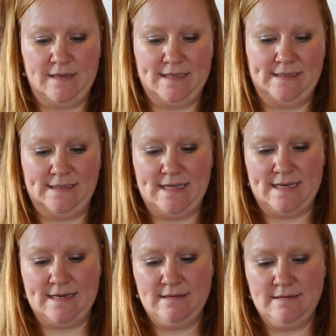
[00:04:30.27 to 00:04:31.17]
the
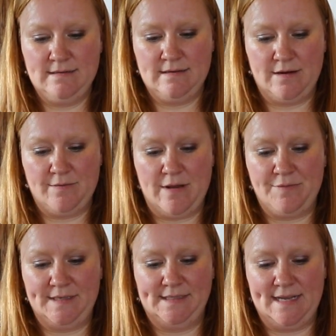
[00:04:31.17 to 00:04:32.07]
skin,
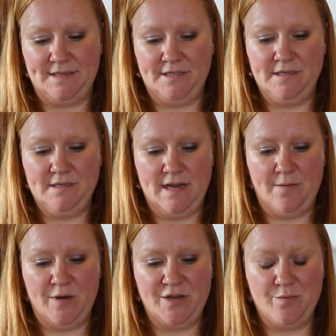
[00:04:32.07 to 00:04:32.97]
around the center,
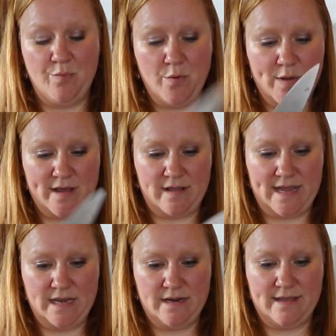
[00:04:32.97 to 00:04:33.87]
and when you boil
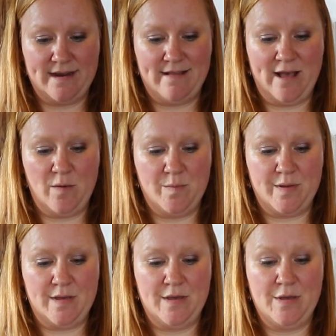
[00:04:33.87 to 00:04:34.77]
it, that'll help.
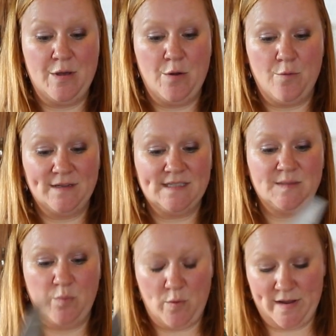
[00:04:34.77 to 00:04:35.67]
Once
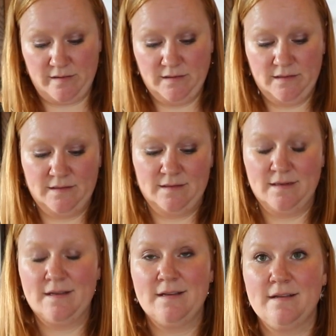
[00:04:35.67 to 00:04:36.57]
it's boiled,
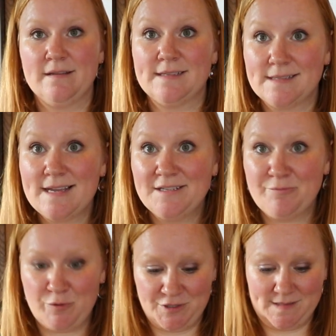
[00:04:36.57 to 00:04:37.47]
the
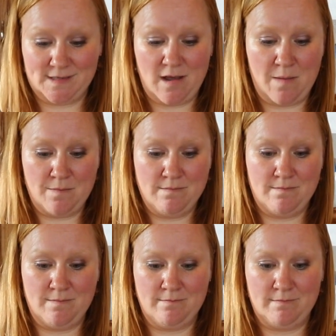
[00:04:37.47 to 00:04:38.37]
skin will just come
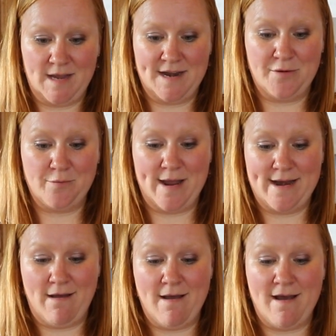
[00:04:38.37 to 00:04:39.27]
kind of
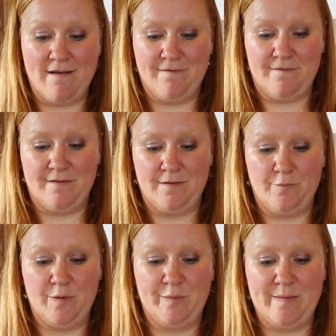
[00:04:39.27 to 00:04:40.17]
right off
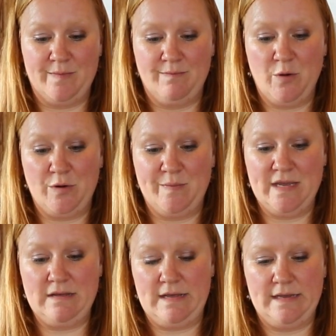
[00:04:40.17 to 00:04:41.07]
when we go to
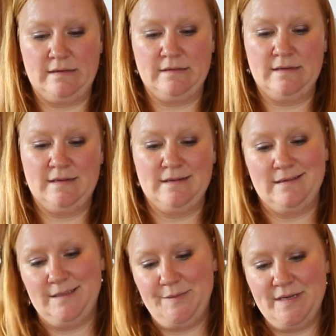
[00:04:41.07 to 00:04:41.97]
peel it.
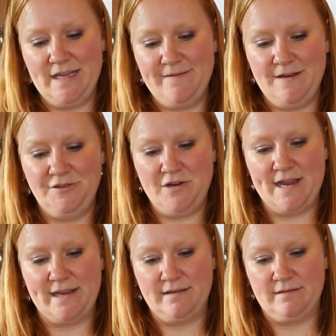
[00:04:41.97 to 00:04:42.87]
So we're gonna give it a
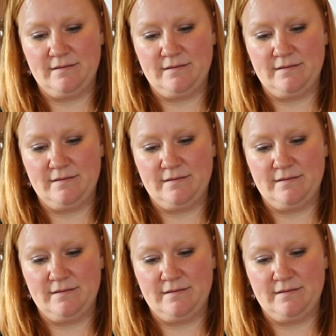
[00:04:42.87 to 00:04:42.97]
try.